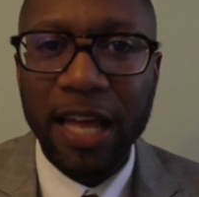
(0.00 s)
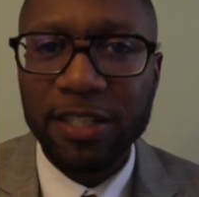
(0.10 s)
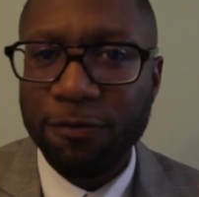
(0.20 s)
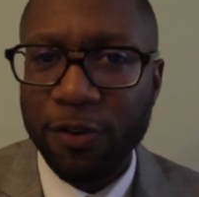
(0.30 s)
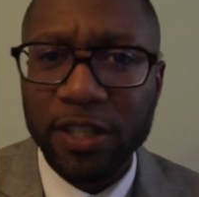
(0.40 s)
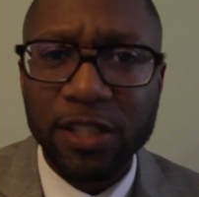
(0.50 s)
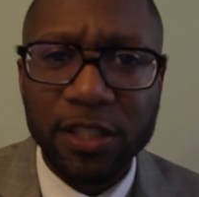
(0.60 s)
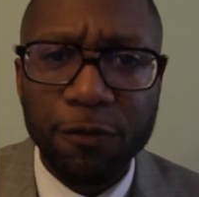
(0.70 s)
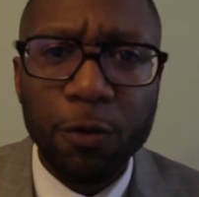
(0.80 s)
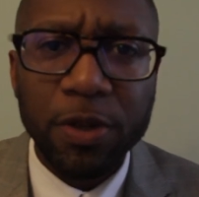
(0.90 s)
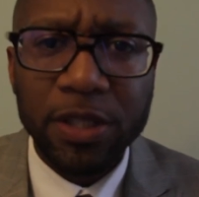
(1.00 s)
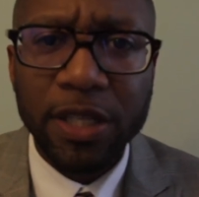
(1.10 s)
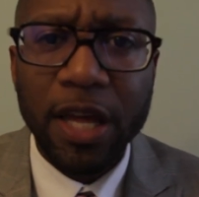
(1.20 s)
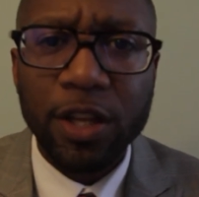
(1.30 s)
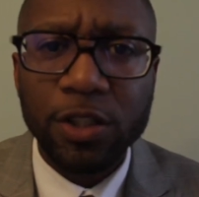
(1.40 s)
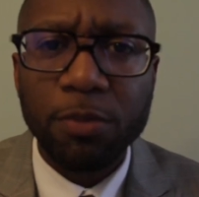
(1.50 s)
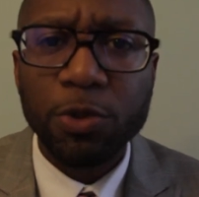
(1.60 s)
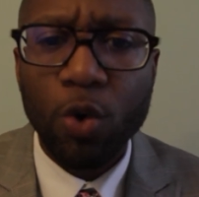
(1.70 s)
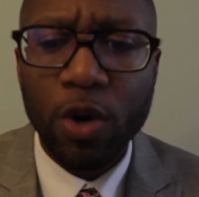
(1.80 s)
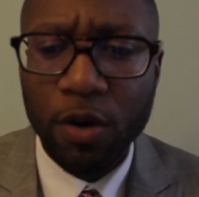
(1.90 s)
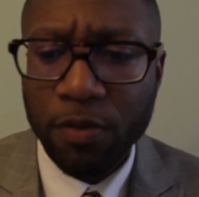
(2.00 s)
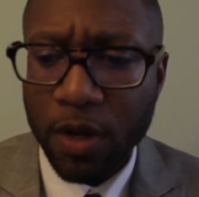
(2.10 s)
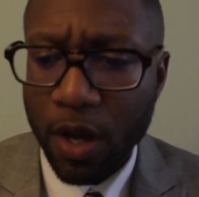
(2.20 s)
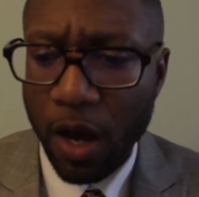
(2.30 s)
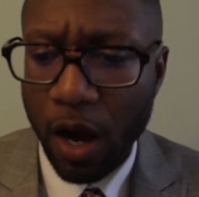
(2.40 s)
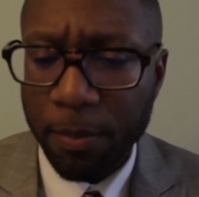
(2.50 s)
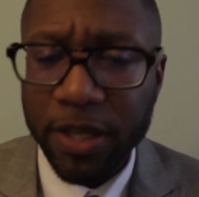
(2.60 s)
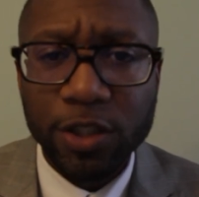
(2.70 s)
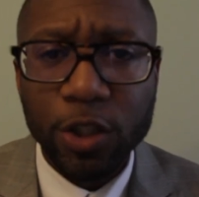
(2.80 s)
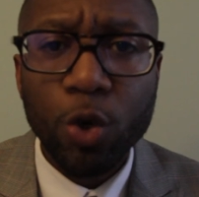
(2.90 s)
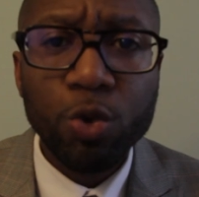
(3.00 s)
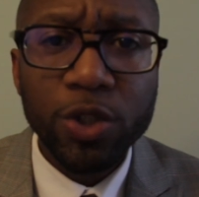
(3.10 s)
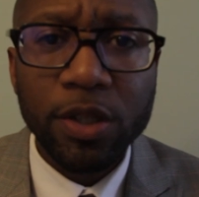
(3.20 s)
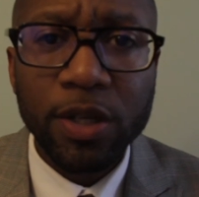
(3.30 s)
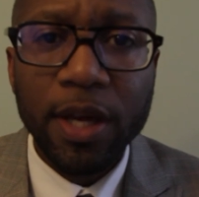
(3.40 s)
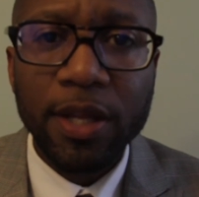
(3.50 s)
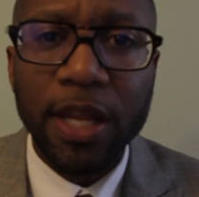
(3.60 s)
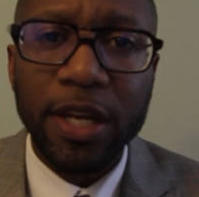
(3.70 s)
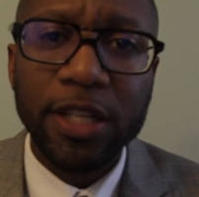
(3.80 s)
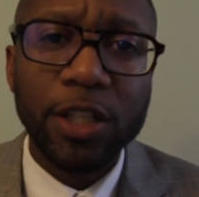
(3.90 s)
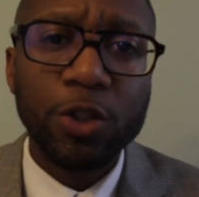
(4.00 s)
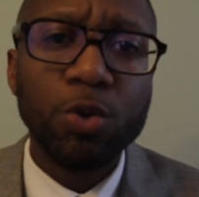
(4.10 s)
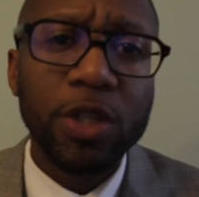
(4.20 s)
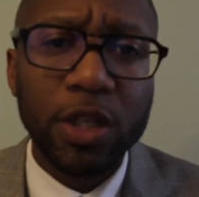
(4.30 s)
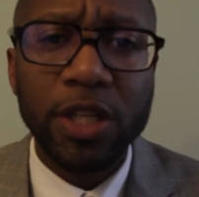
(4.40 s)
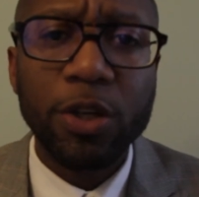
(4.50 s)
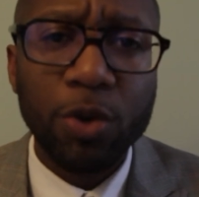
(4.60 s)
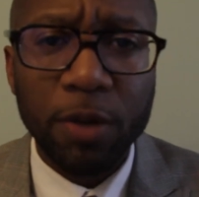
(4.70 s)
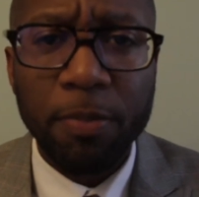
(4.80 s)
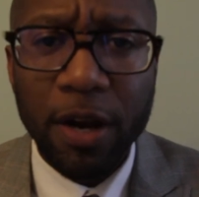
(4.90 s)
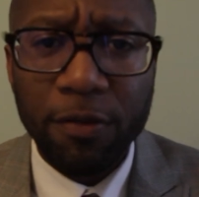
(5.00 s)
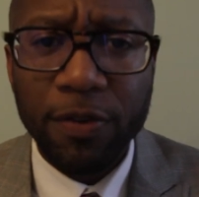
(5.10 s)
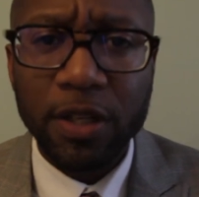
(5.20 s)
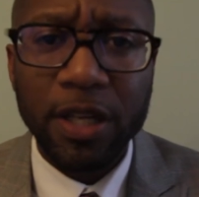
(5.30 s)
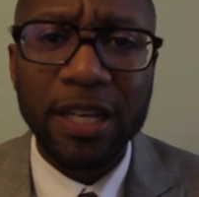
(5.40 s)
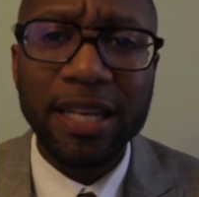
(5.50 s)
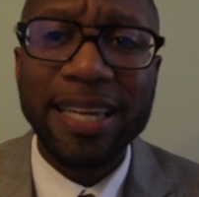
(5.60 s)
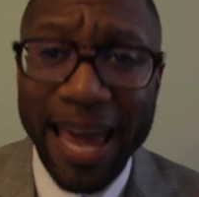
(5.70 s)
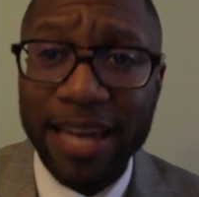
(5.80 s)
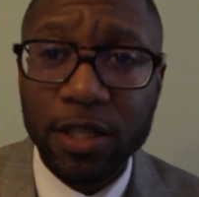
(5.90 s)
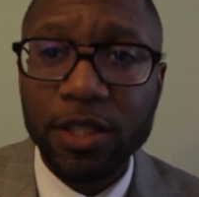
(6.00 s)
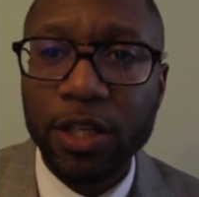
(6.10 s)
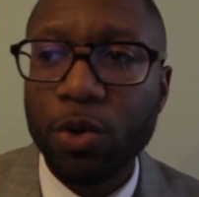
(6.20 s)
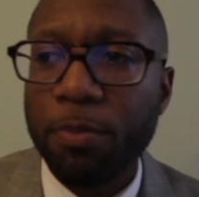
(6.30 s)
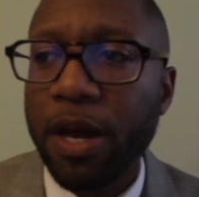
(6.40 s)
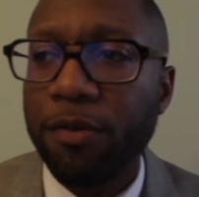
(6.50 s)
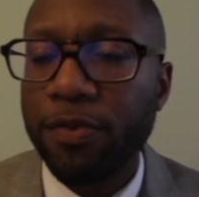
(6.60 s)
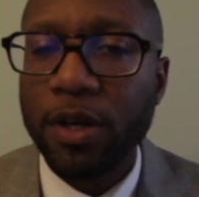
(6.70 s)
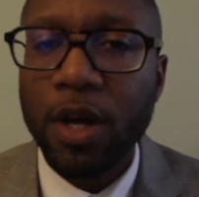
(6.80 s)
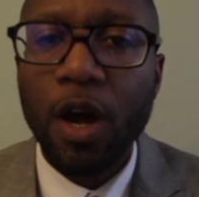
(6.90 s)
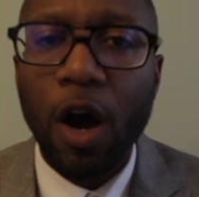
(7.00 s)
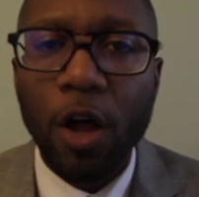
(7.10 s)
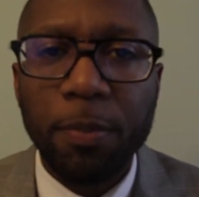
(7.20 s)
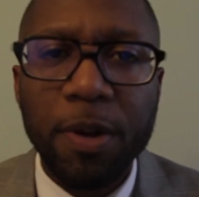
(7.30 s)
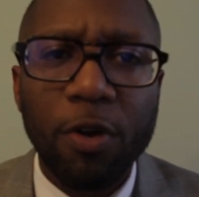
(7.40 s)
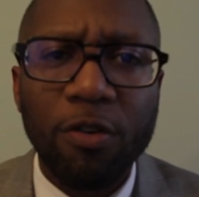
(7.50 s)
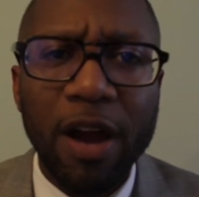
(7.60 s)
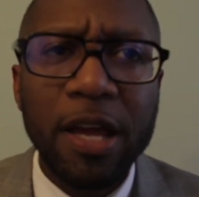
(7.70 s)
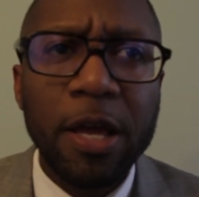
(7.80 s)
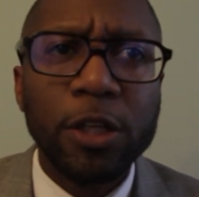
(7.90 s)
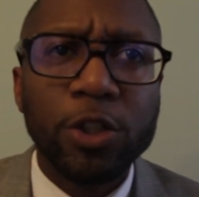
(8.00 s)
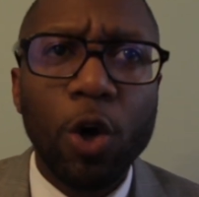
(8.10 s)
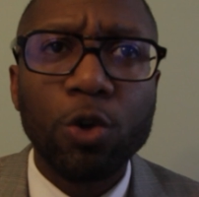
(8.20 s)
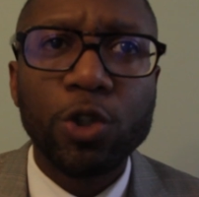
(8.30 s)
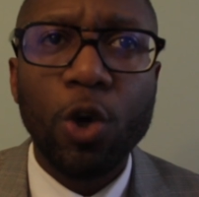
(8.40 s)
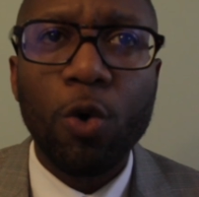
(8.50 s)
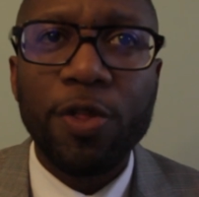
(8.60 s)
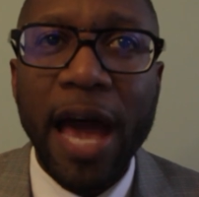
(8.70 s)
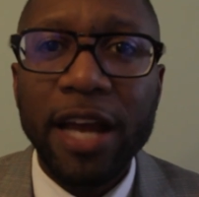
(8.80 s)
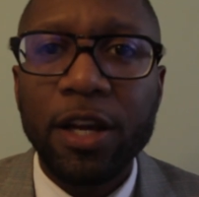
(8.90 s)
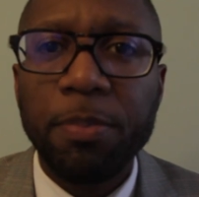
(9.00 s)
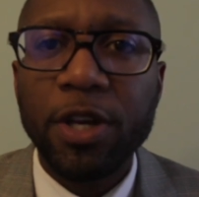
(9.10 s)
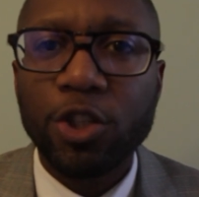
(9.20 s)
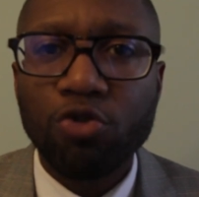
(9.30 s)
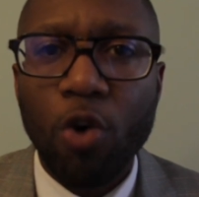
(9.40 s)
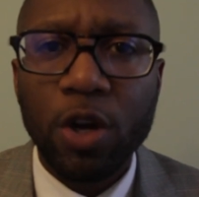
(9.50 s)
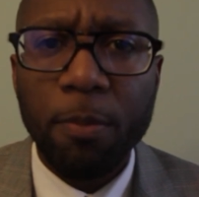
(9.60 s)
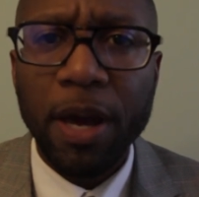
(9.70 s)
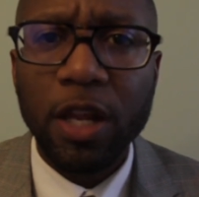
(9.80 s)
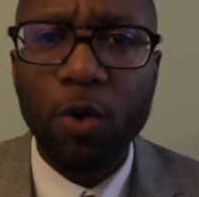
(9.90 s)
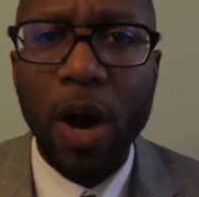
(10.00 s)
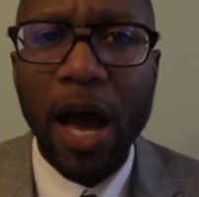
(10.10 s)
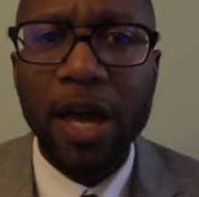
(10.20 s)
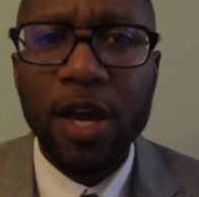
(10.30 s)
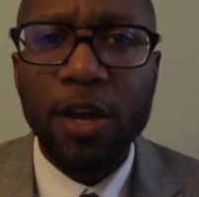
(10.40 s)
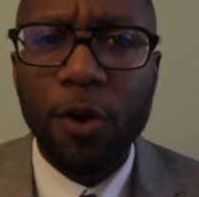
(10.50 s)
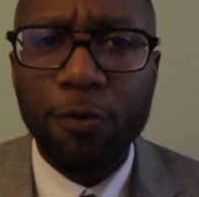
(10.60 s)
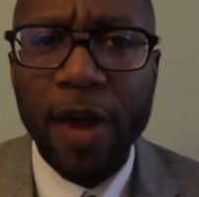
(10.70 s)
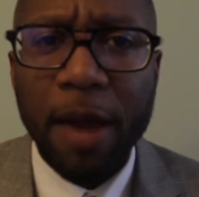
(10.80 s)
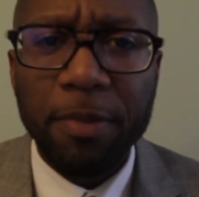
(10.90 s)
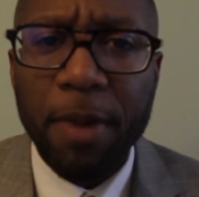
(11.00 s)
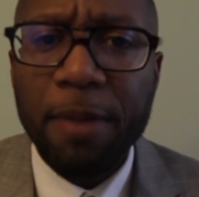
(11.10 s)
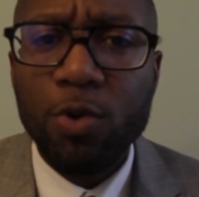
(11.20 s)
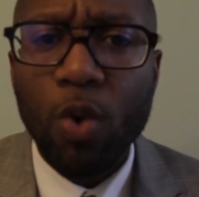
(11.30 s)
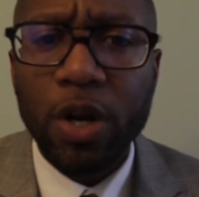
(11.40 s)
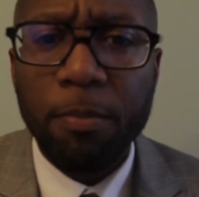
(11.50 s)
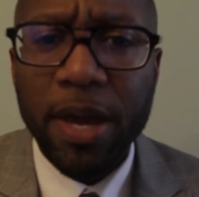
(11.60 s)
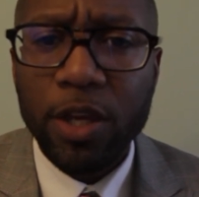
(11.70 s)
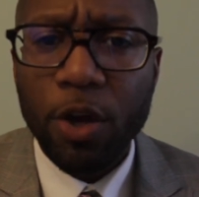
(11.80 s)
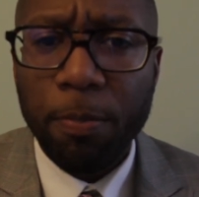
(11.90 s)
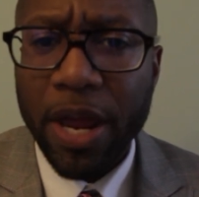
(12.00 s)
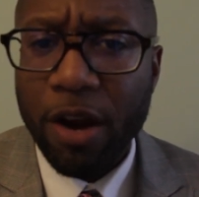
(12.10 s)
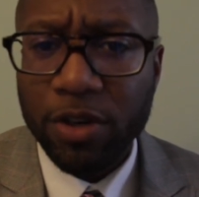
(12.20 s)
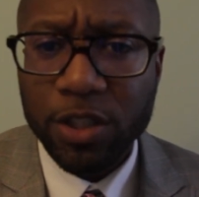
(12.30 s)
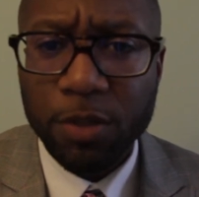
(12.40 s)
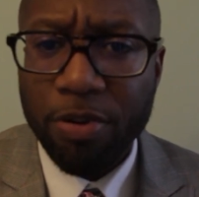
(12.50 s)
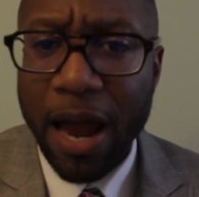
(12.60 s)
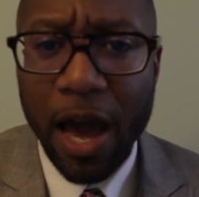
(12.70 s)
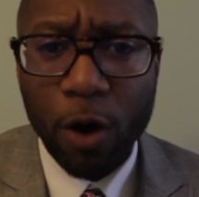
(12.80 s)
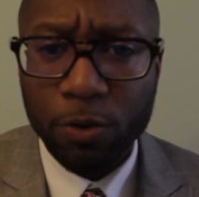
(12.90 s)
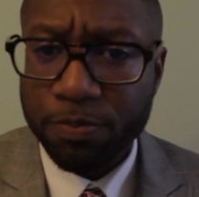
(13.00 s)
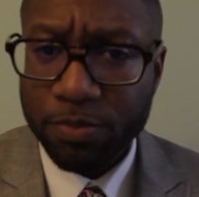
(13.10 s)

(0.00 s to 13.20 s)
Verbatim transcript: Let's for instance, if you put together some sort of um, institution, then the institution continue to benefit can can continue to benefit other people, right? So so that could be a strong, compelling why. Your family, maybe you want to make your parents proud.